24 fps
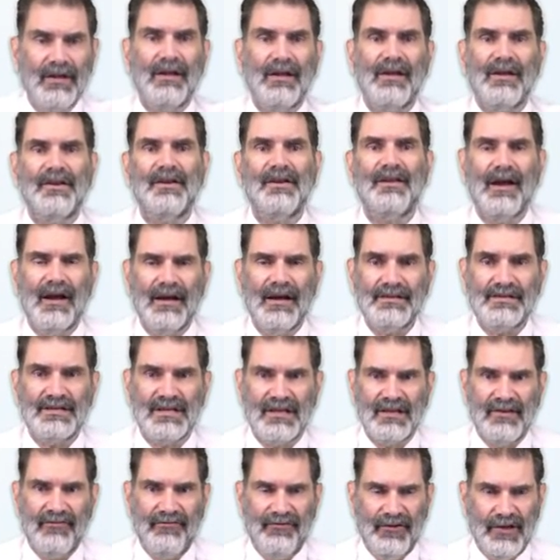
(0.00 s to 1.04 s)
not to
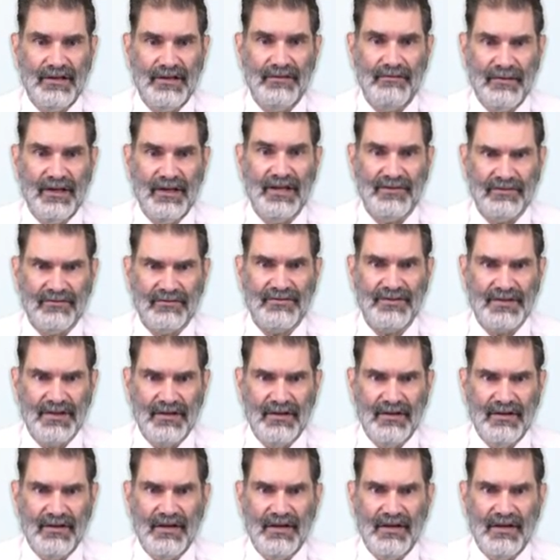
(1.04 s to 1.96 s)
the fundamentals.